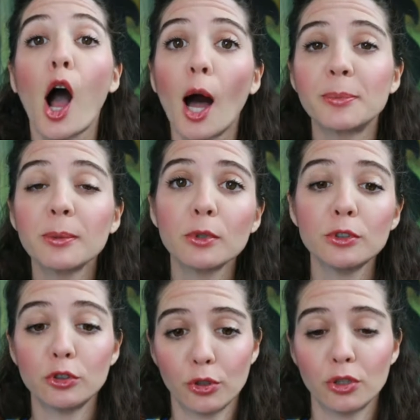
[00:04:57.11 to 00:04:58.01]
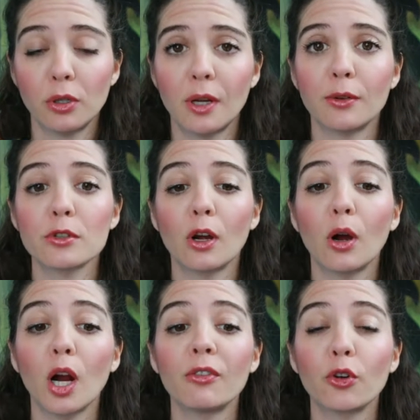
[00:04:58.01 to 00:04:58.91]
Optimal nutritional levels
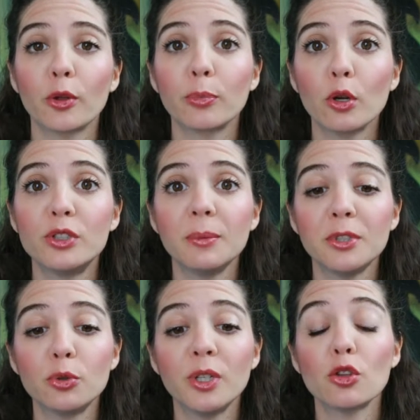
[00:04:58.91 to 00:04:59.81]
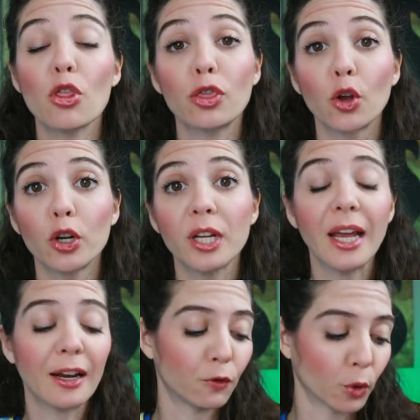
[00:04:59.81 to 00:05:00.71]
are for the protein between thirty and